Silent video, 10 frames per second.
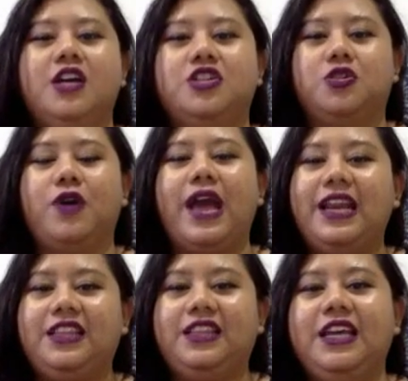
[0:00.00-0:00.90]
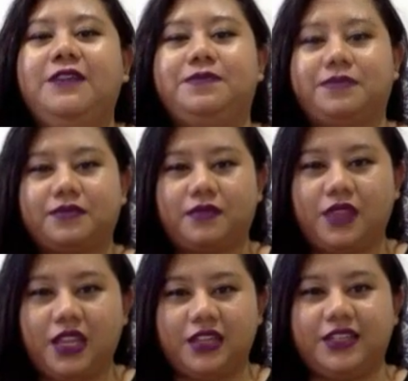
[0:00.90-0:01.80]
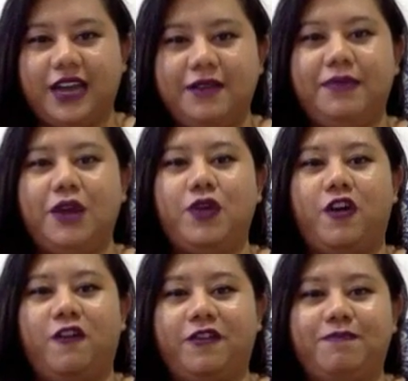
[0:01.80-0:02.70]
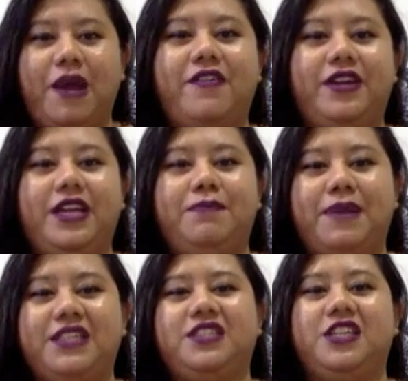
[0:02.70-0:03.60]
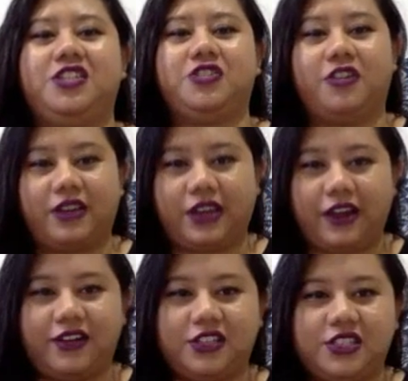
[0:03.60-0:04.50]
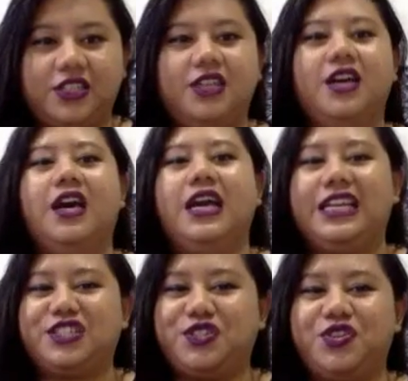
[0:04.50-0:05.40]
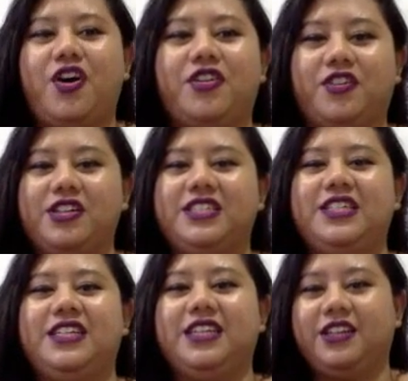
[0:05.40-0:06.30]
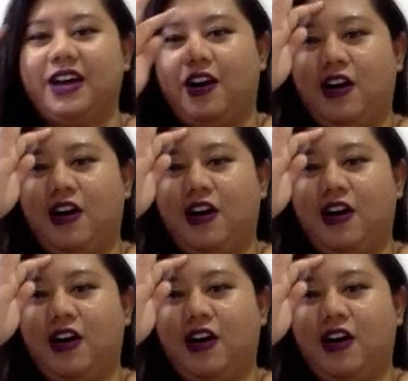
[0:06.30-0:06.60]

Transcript: So anything done by way of parody, pastiche, or caricature is not considered